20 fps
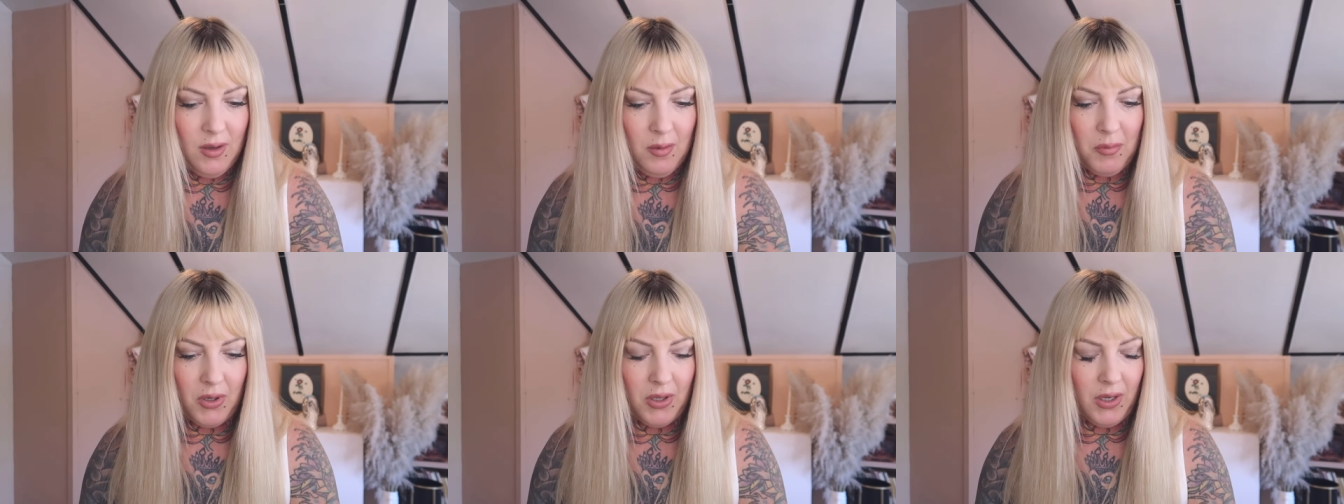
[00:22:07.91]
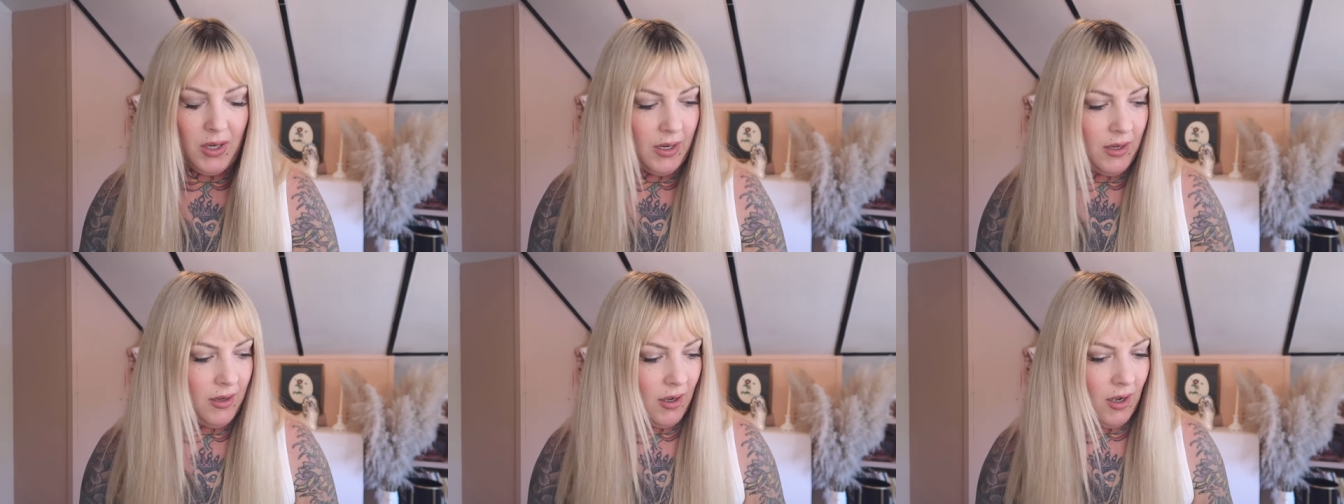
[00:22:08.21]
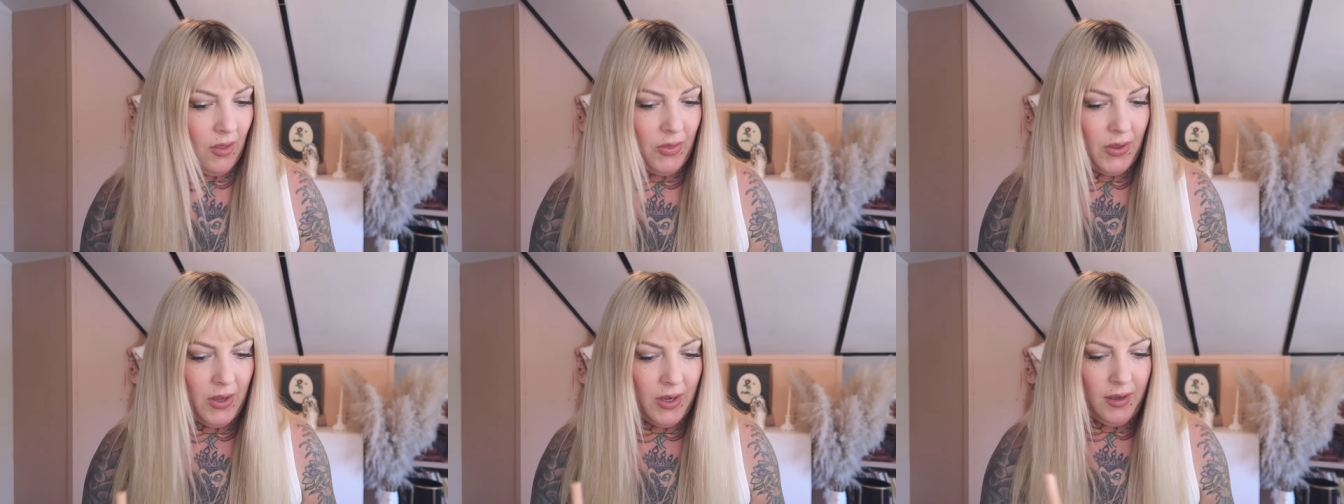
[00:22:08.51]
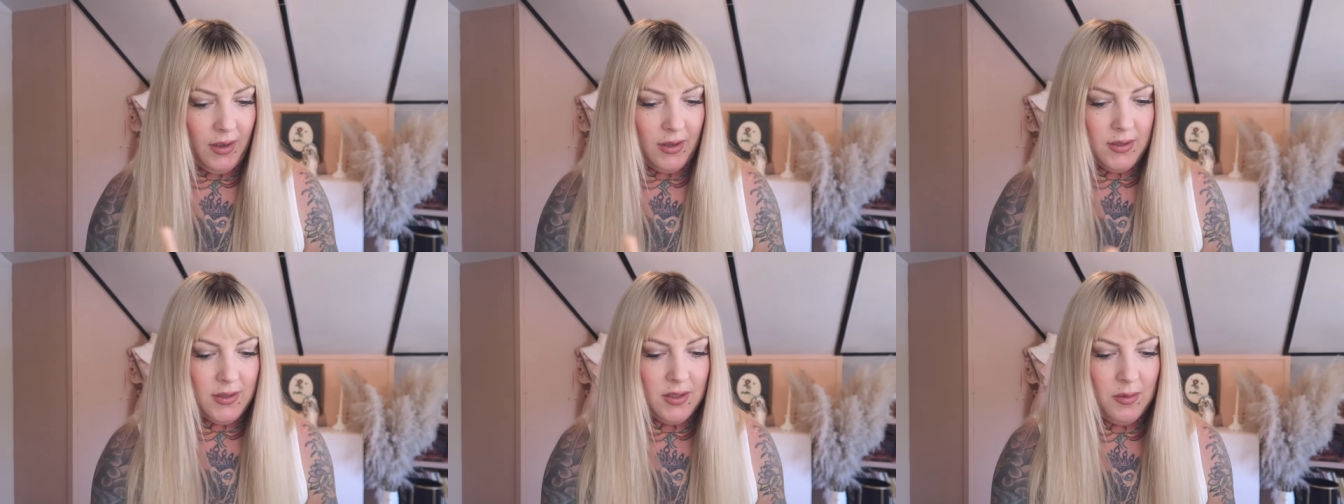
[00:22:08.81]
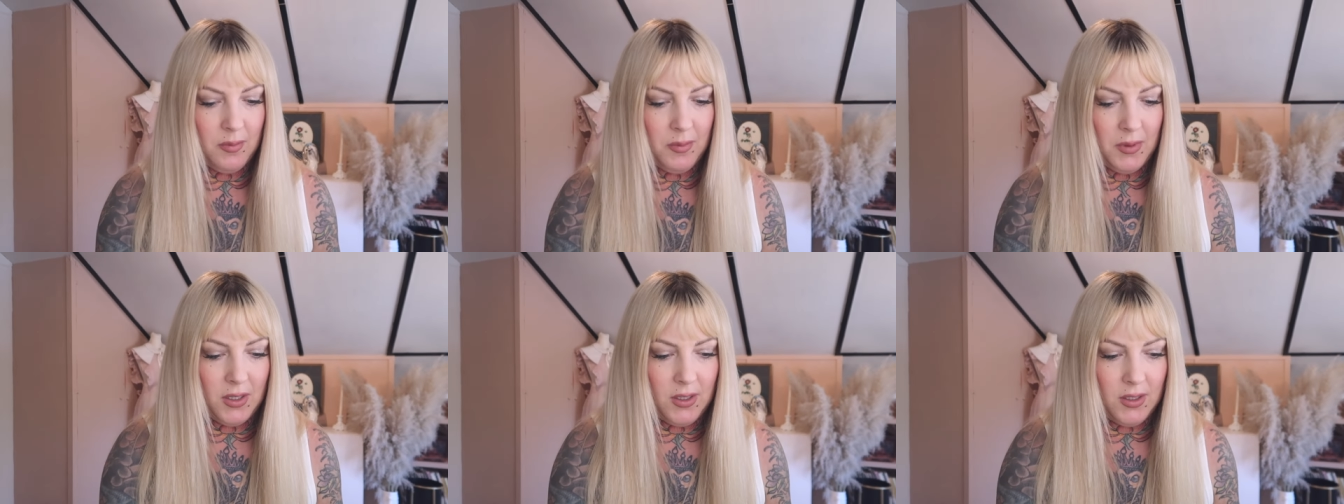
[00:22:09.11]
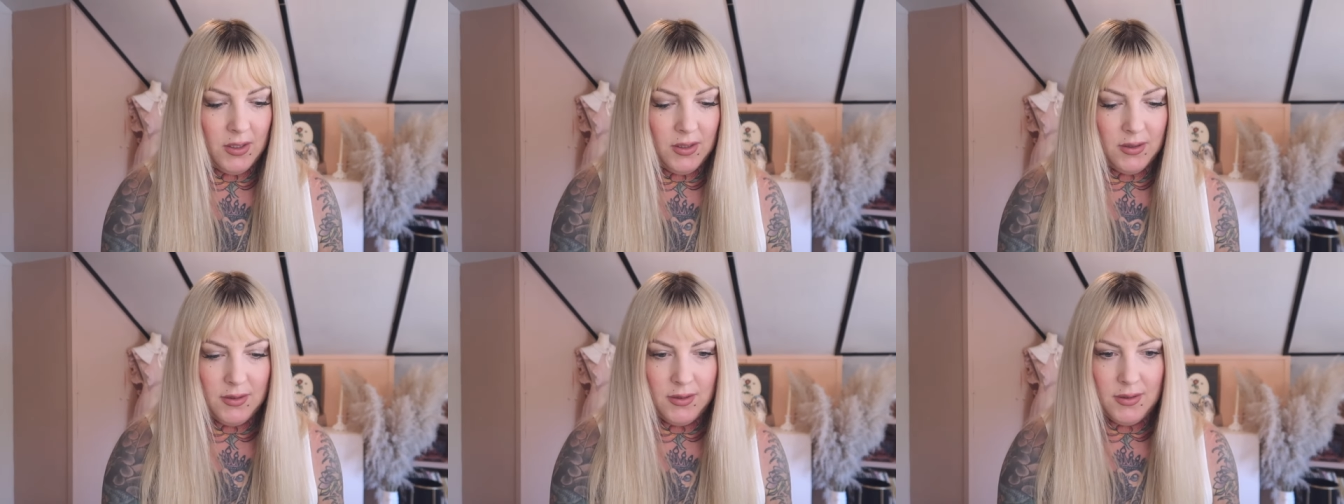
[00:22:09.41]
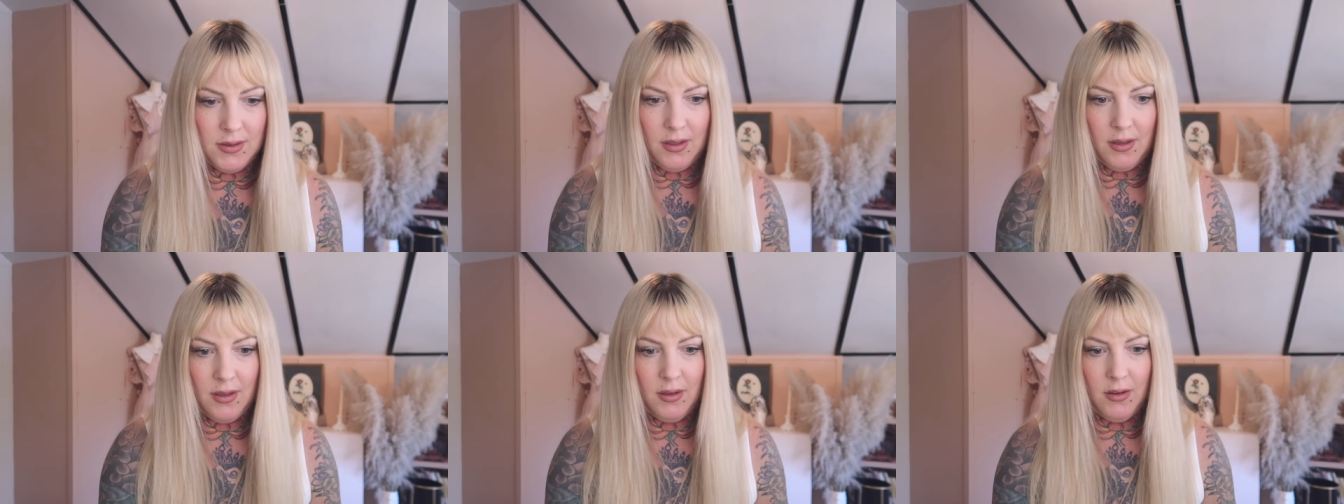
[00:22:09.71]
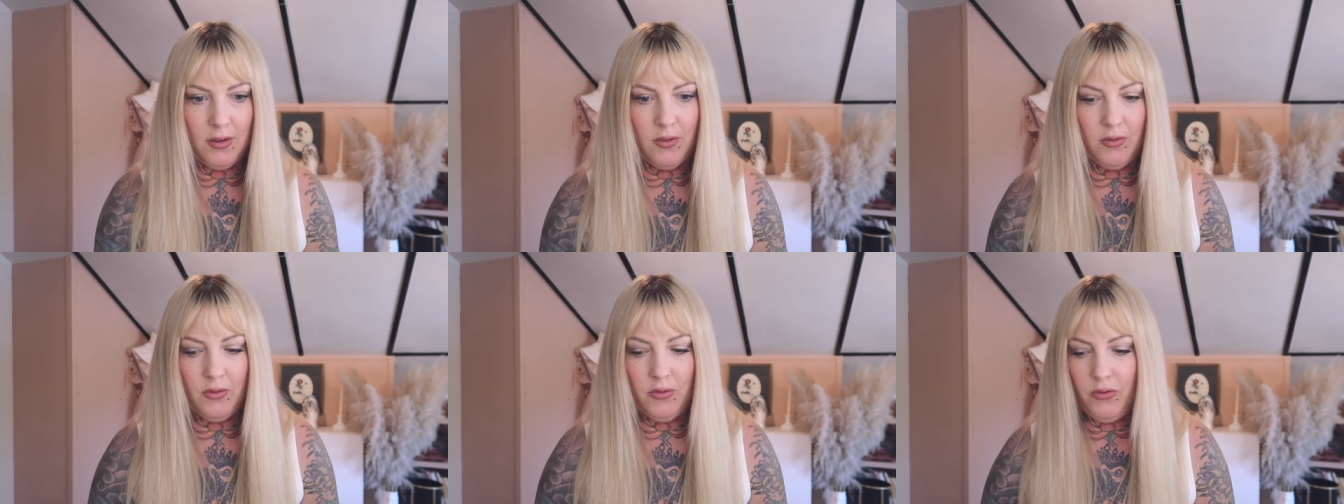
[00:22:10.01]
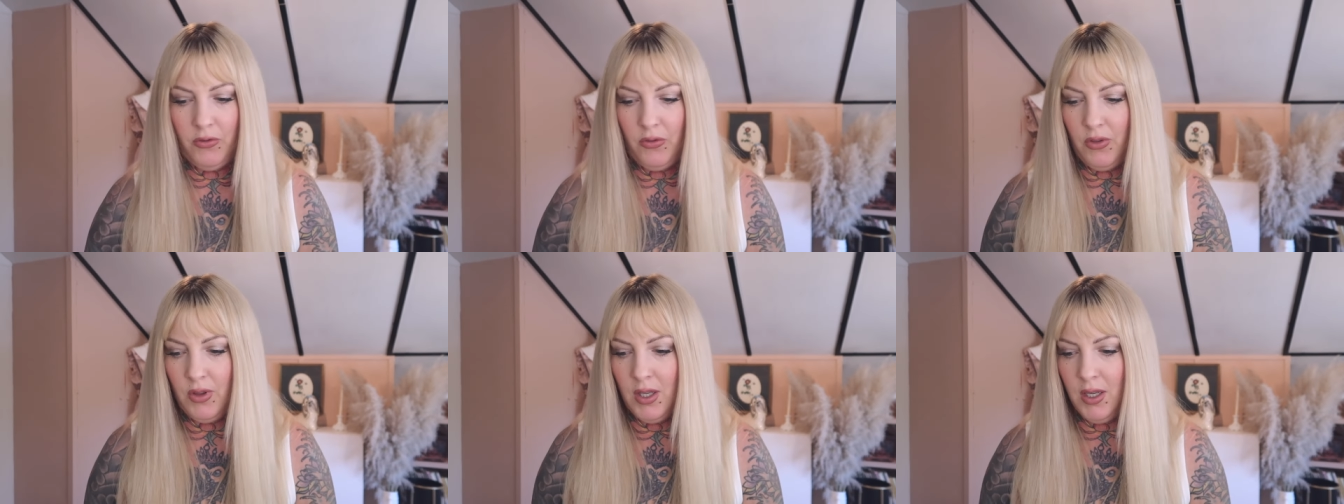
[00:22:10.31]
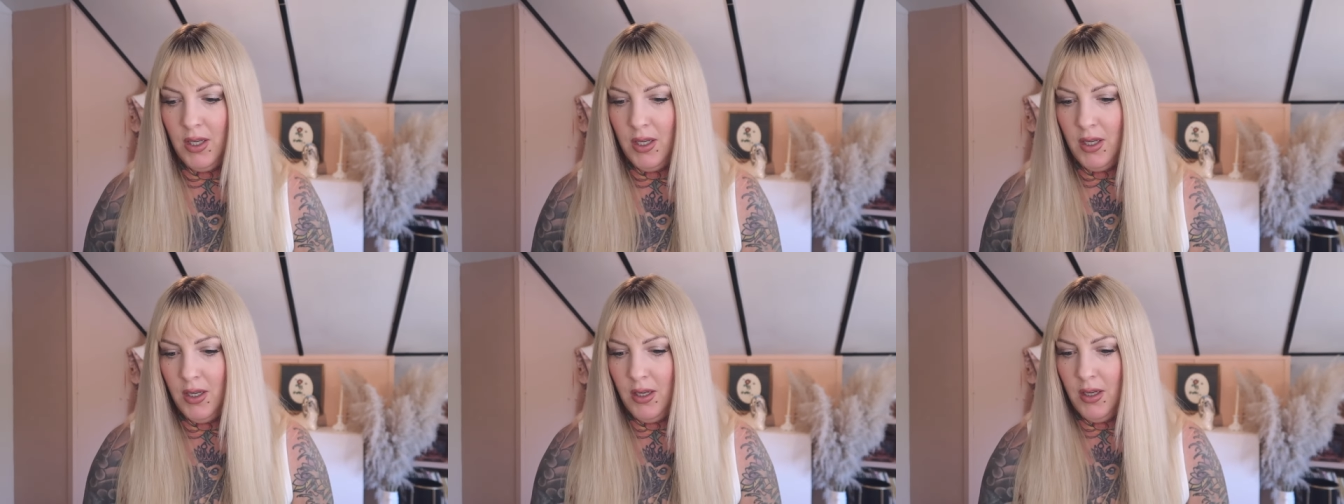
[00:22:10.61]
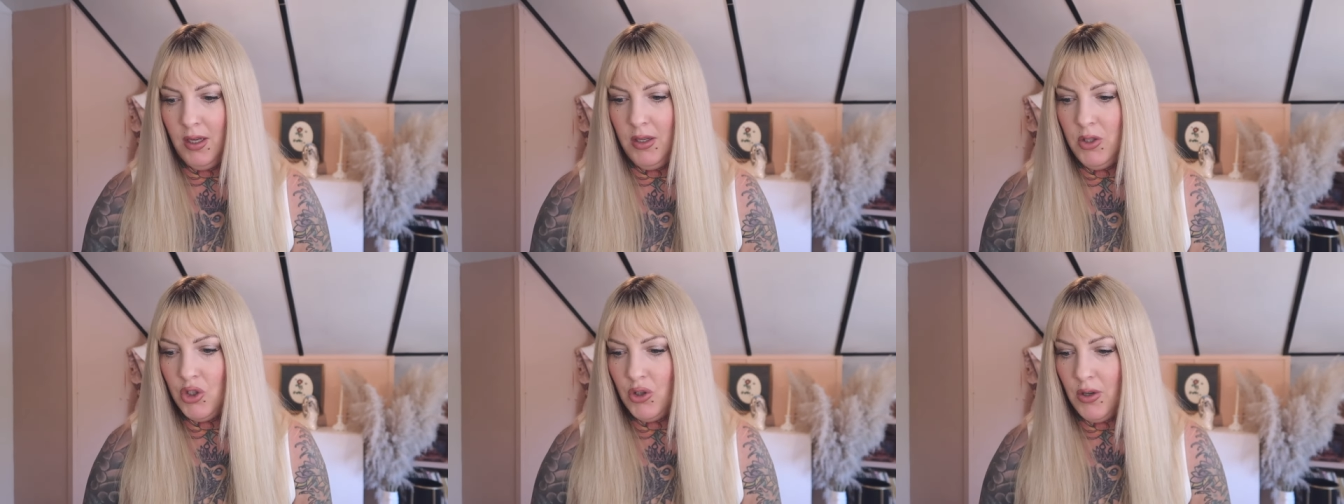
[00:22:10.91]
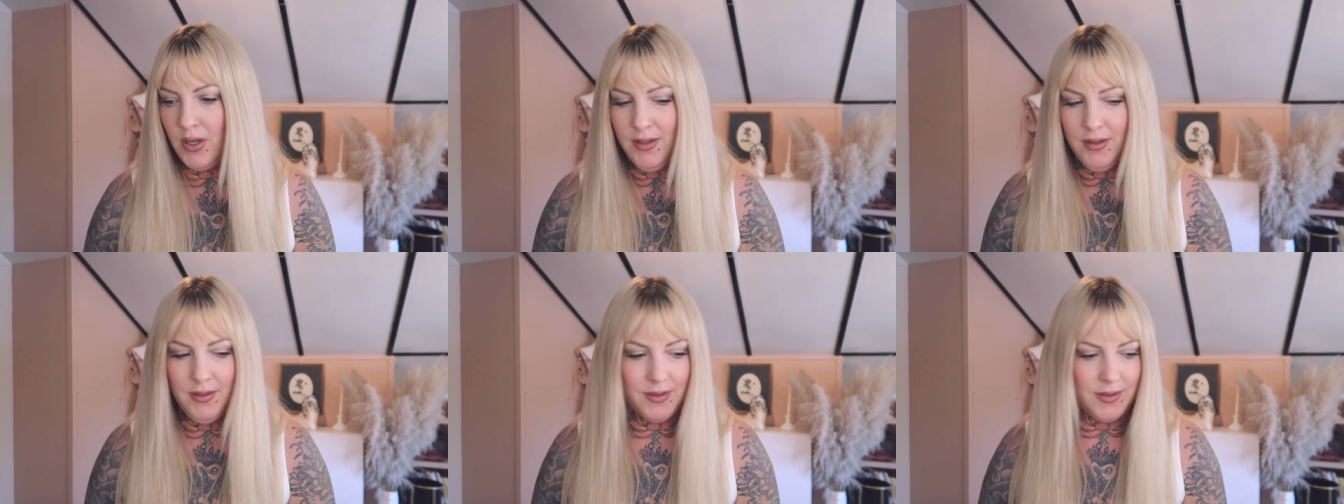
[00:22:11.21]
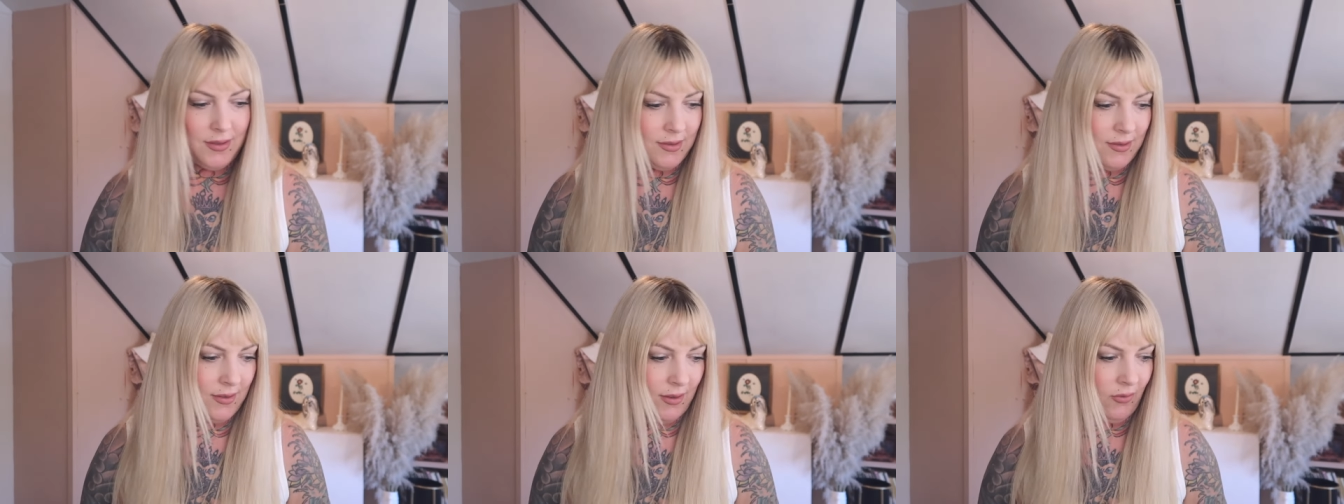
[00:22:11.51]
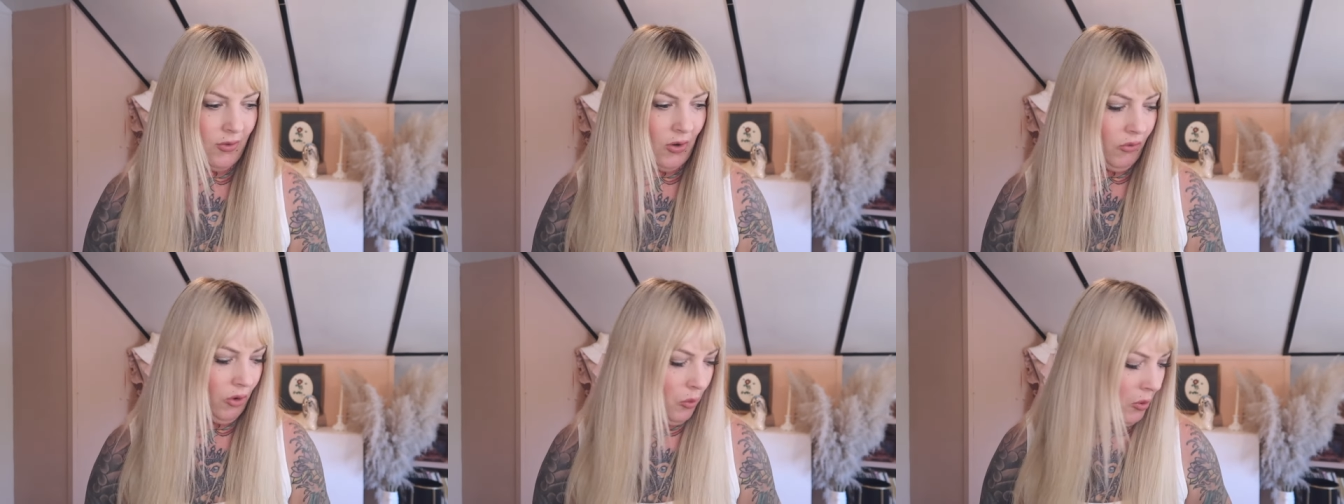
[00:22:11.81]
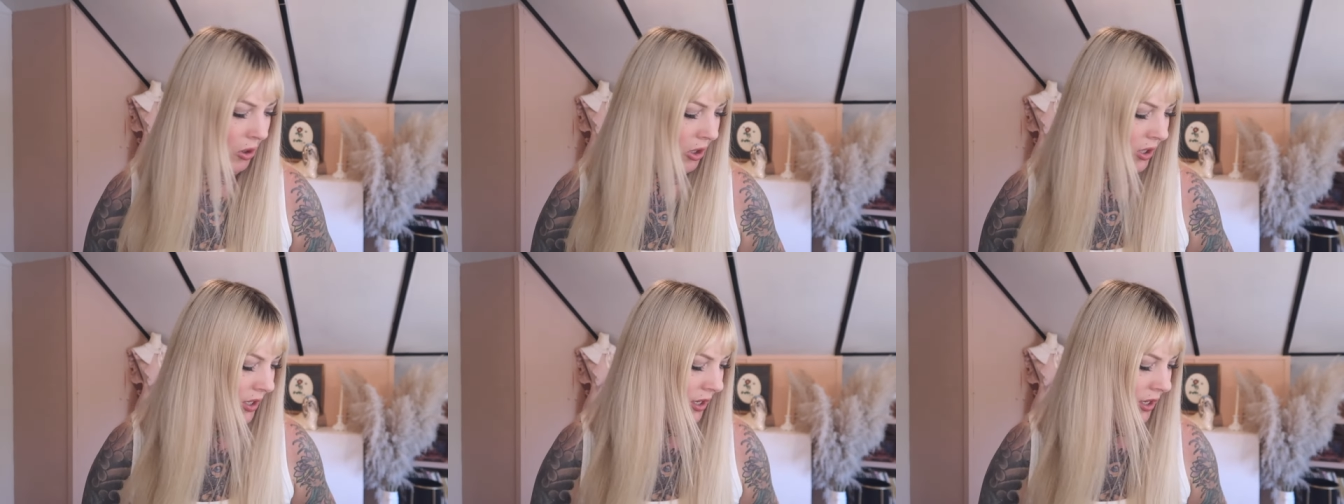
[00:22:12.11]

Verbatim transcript: But I got that because of the trend of everybody